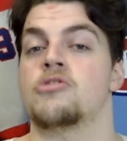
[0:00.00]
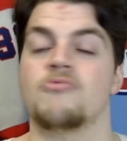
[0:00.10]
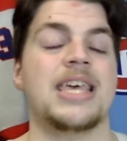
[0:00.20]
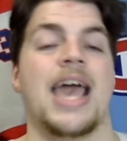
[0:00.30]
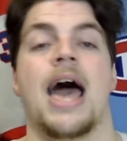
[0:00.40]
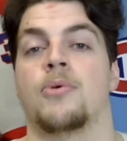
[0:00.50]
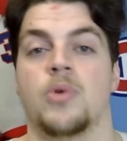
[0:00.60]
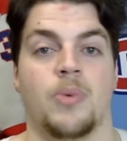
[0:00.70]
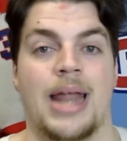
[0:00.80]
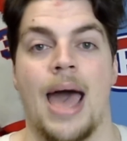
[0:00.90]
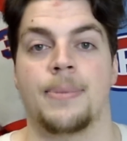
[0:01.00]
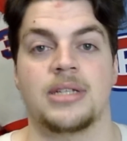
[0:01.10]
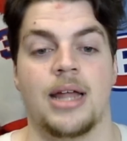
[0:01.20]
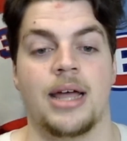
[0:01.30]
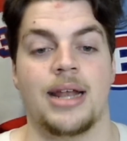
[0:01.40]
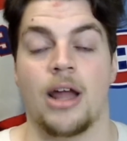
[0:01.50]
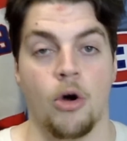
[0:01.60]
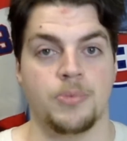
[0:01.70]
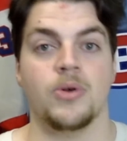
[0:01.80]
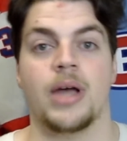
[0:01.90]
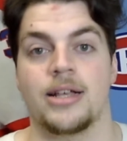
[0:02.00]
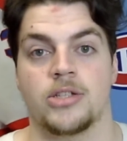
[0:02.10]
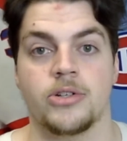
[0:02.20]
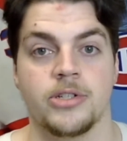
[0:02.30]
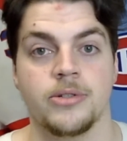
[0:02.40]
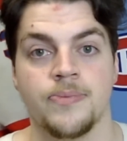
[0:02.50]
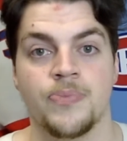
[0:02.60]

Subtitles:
really happy with what happened tonight, and I hope you guys are too.